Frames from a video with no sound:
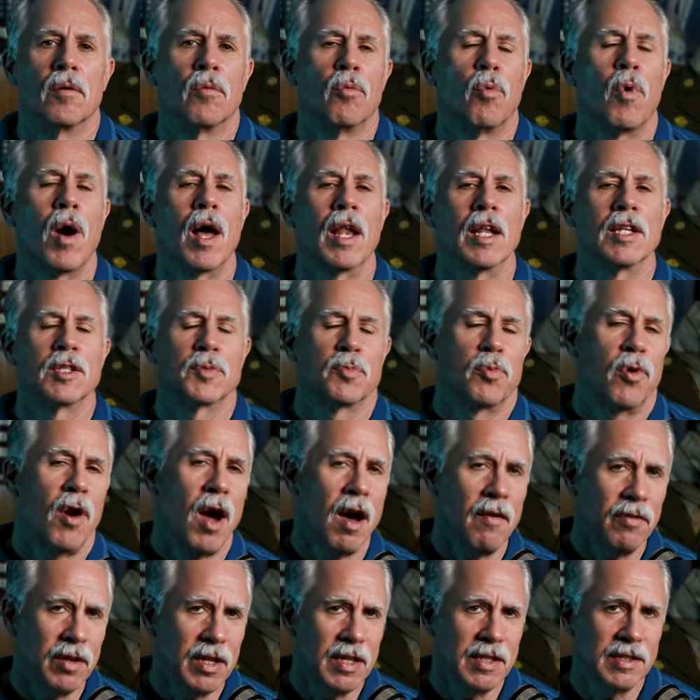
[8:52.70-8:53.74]
While its
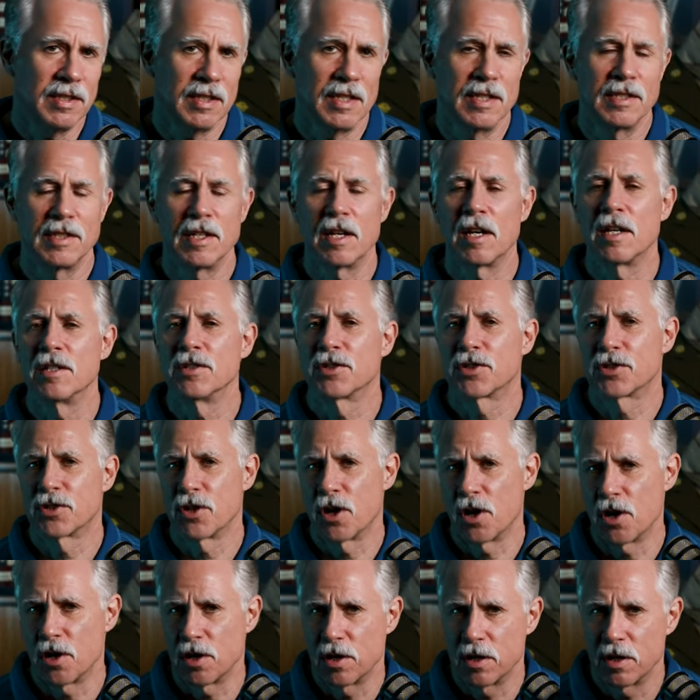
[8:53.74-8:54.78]
provenance is
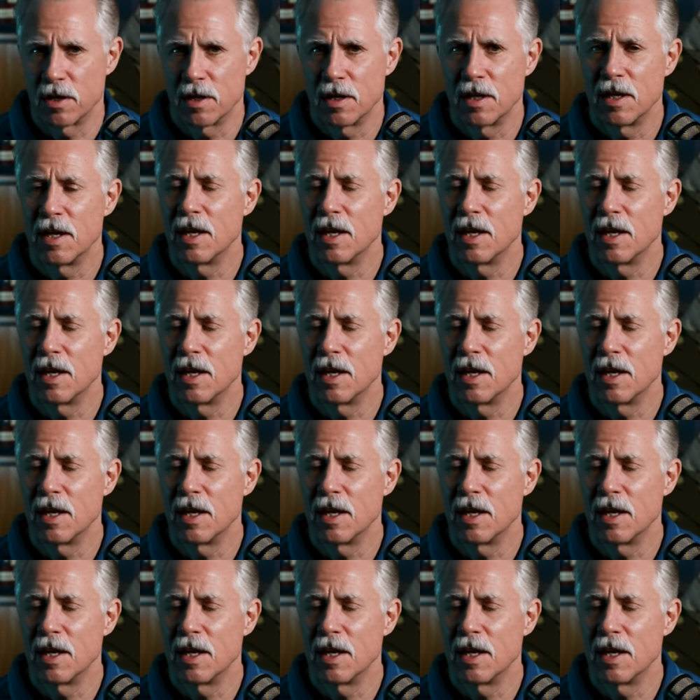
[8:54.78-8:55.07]
uncertain,